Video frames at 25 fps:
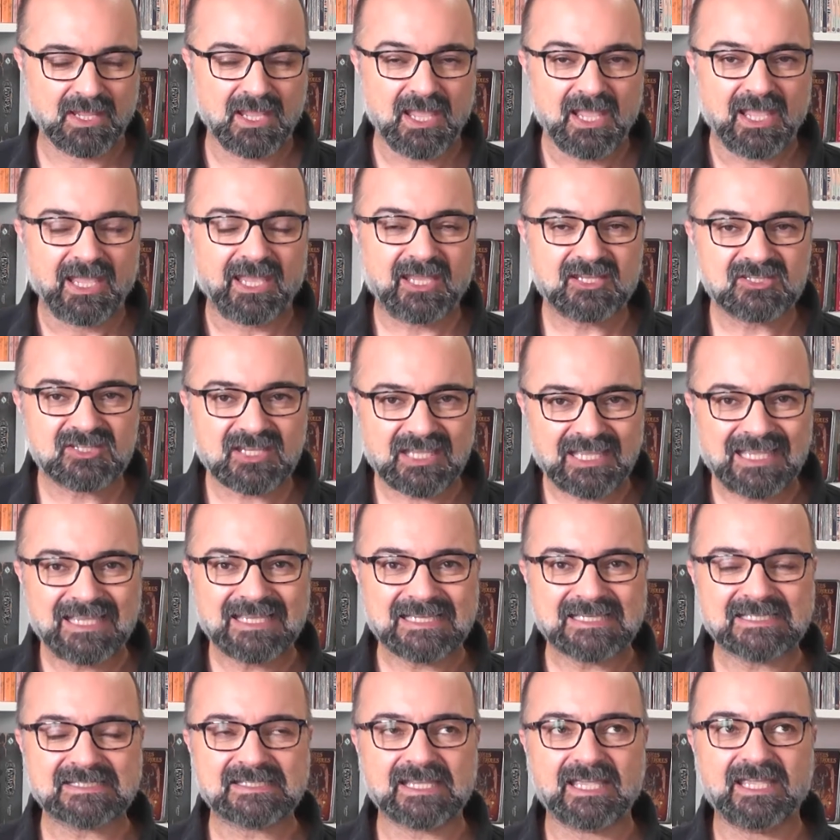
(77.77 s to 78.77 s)
It
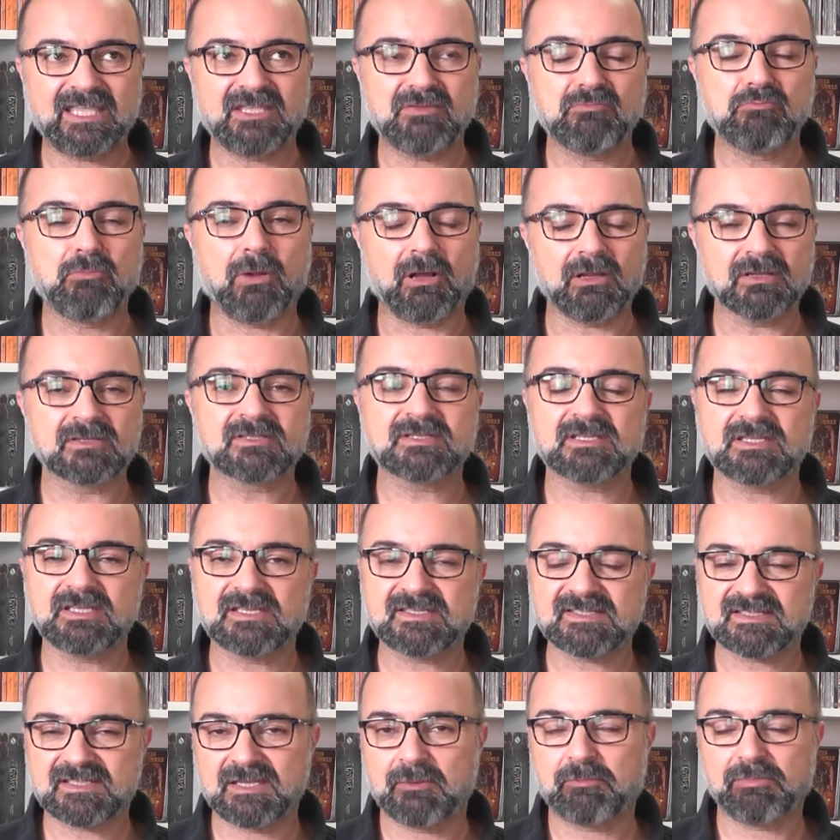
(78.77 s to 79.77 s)
is a
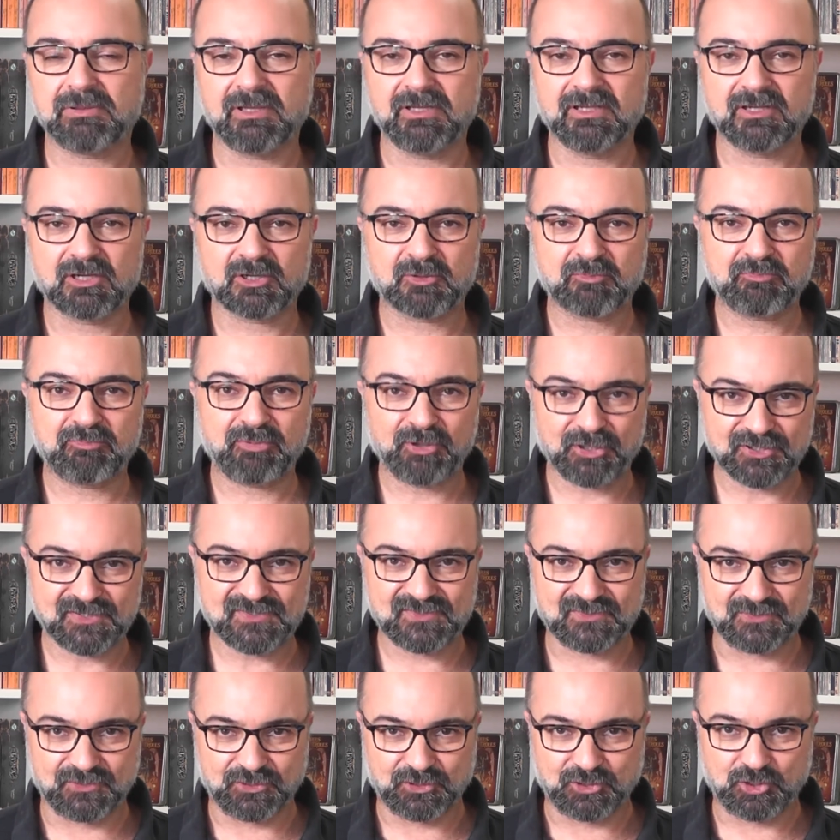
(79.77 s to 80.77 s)
multidisciplinary
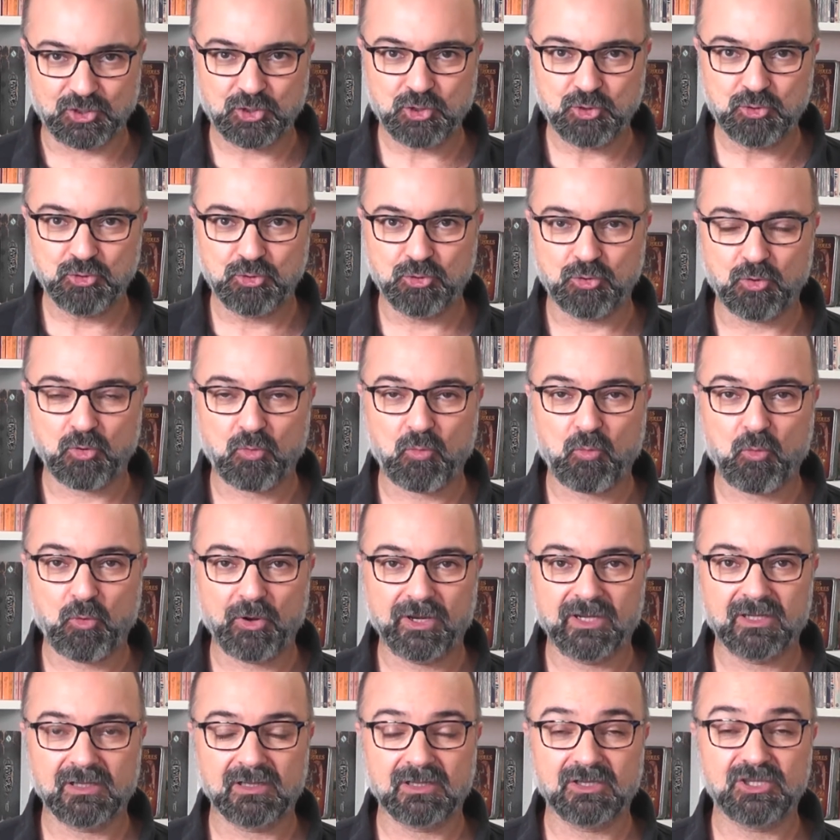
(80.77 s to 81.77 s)
person who
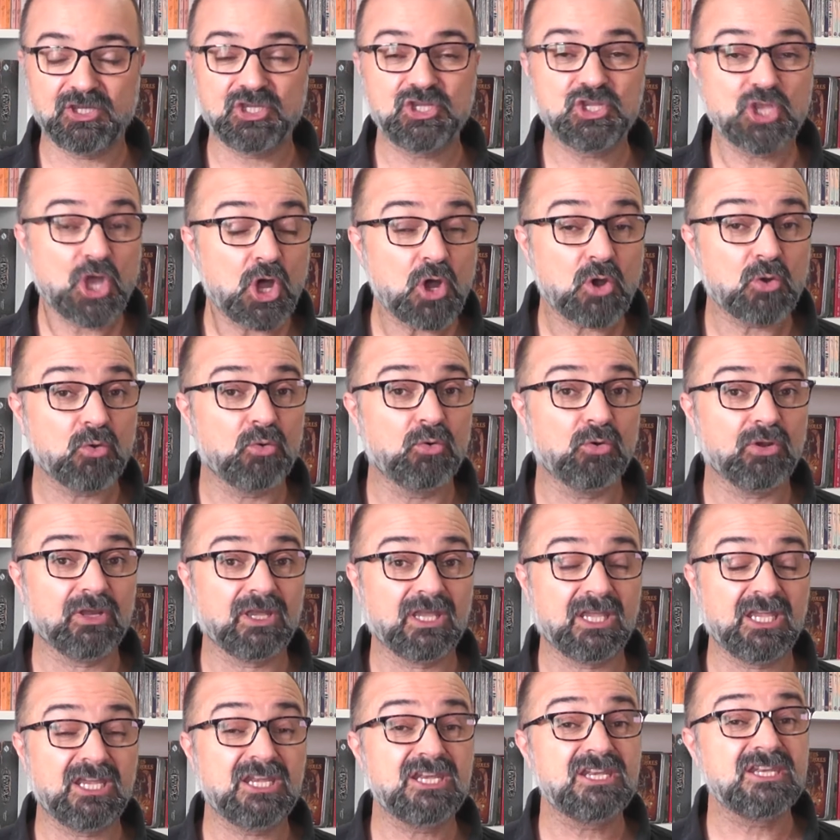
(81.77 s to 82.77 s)
will know
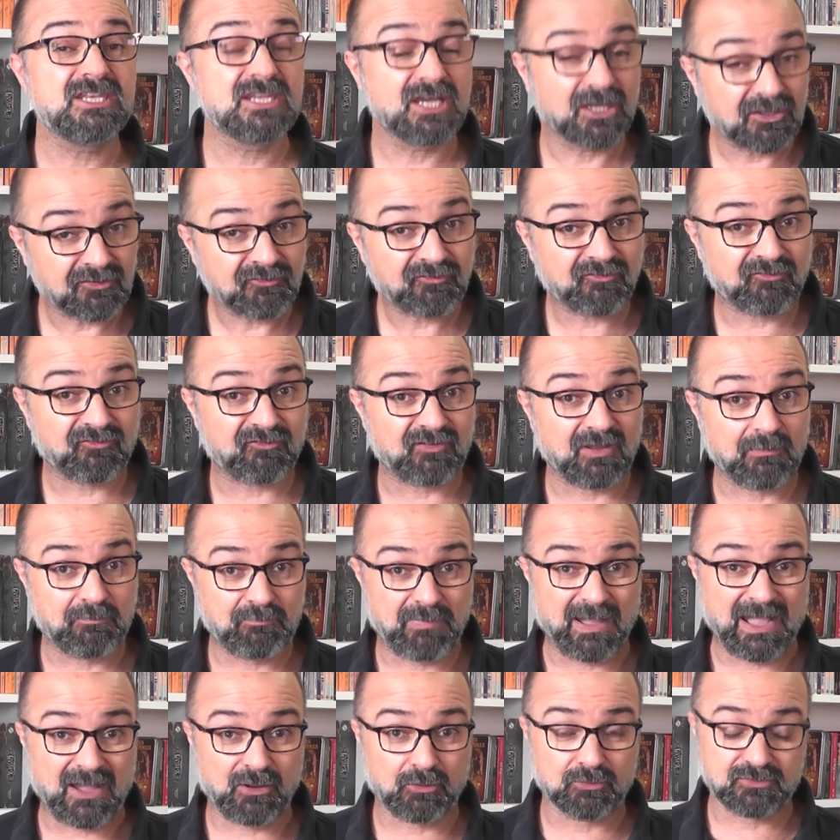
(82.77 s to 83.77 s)
enough
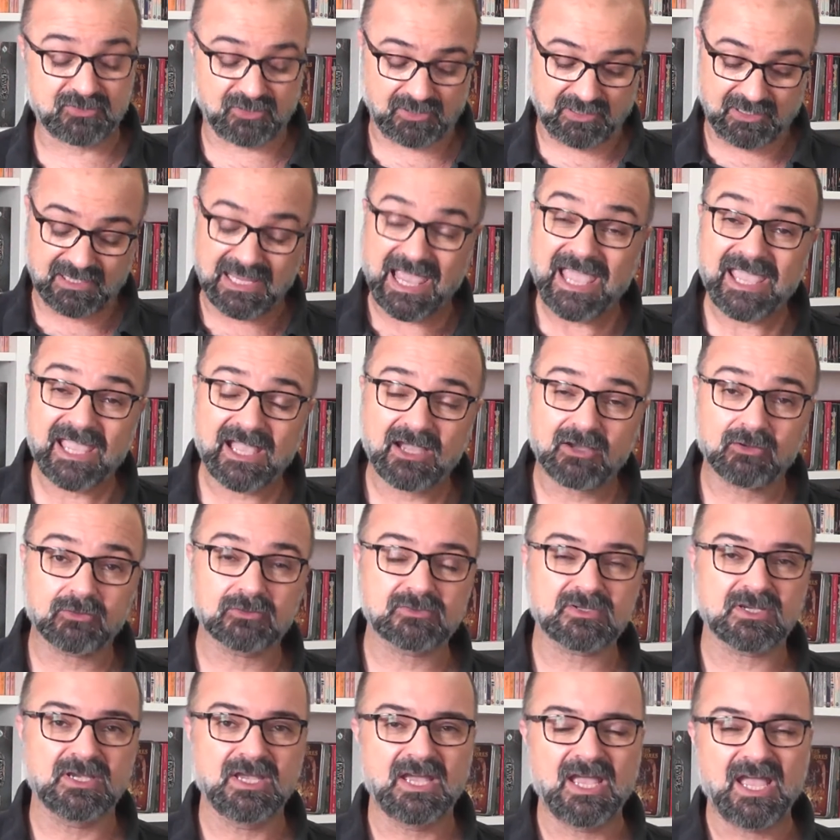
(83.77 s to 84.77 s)
about layout,
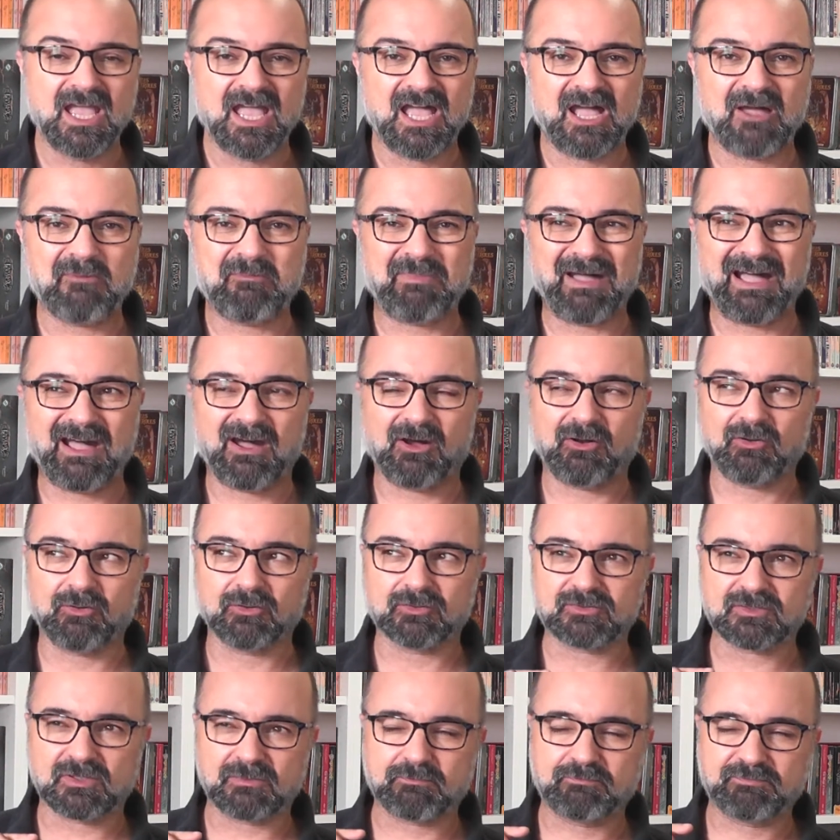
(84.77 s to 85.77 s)

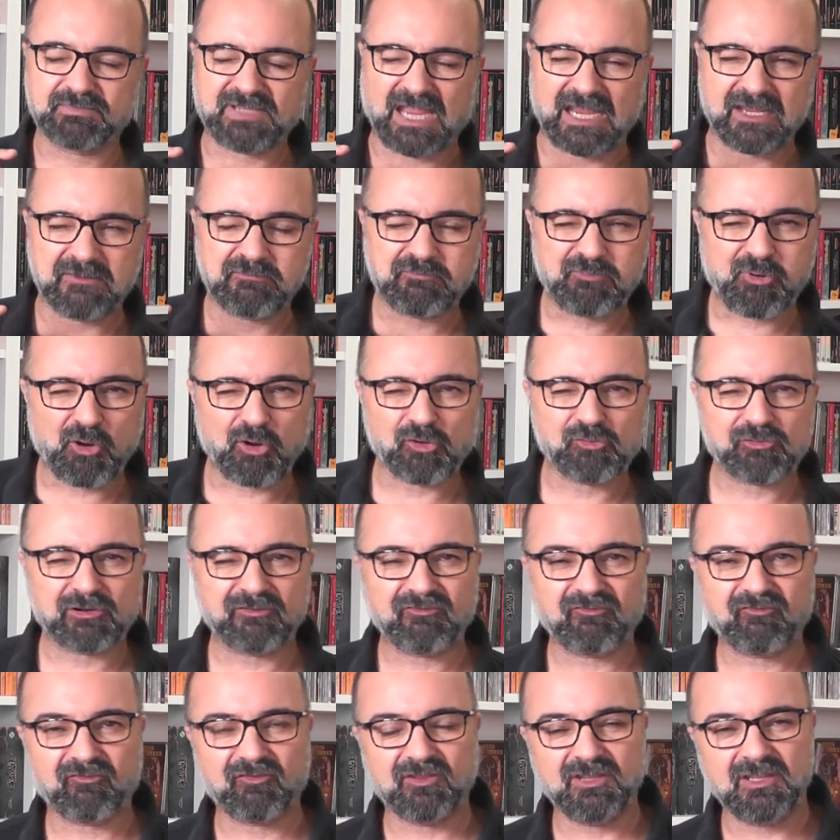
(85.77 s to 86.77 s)
about
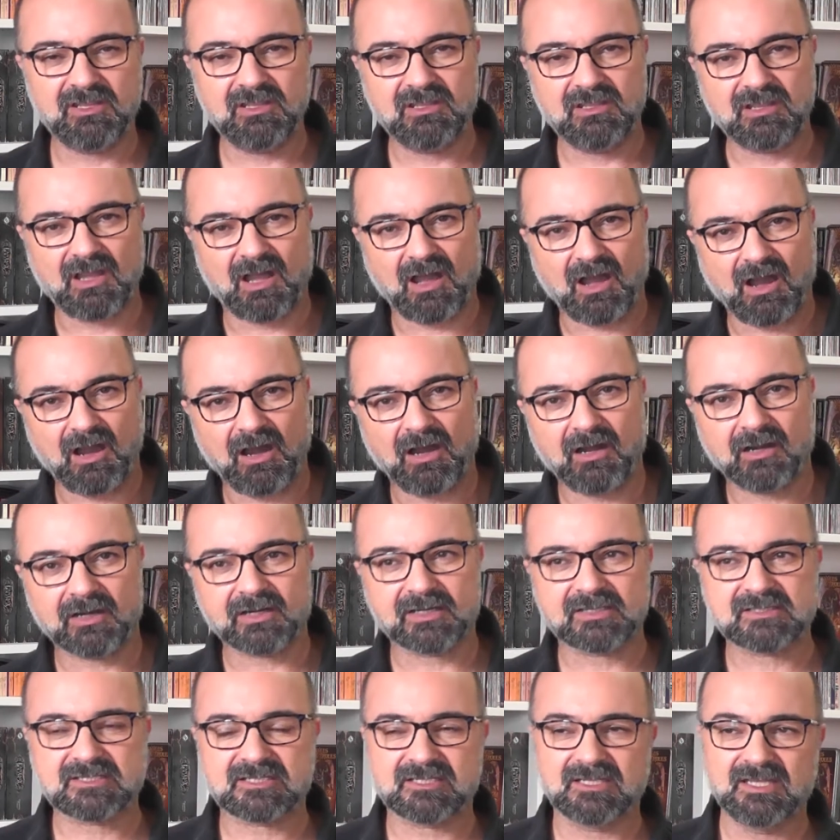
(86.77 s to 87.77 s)
typography,
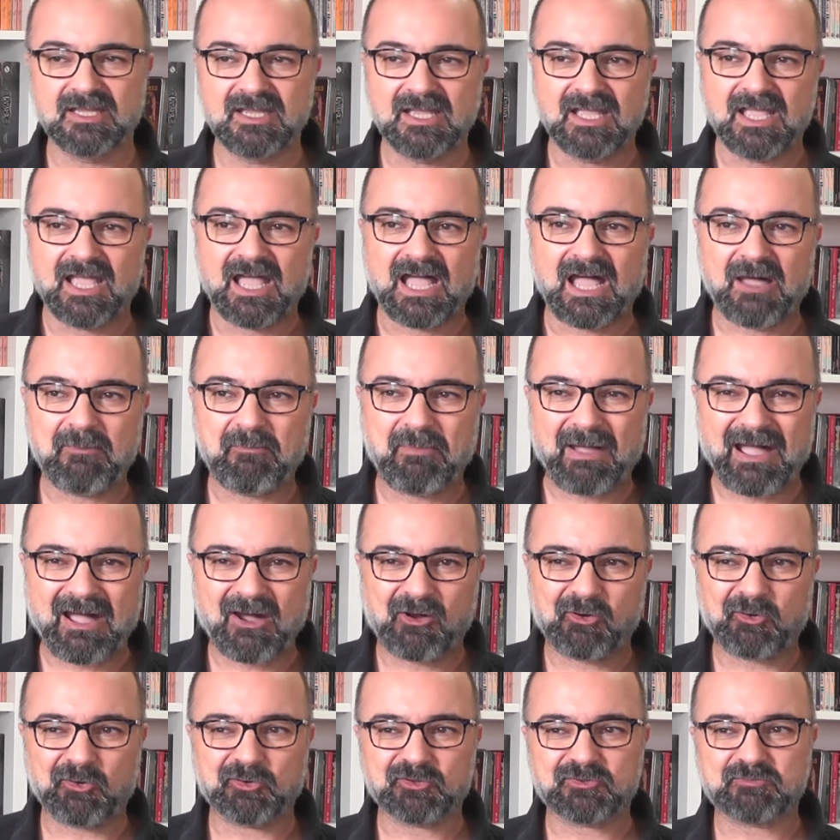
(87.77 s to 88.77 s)
art,
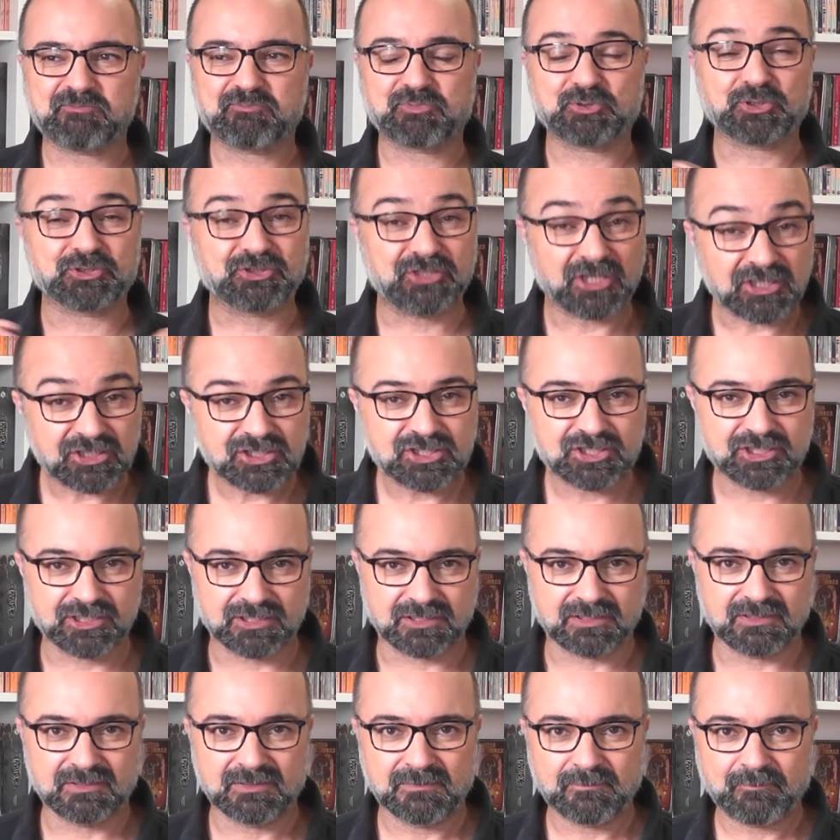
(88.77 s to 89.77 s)
about production,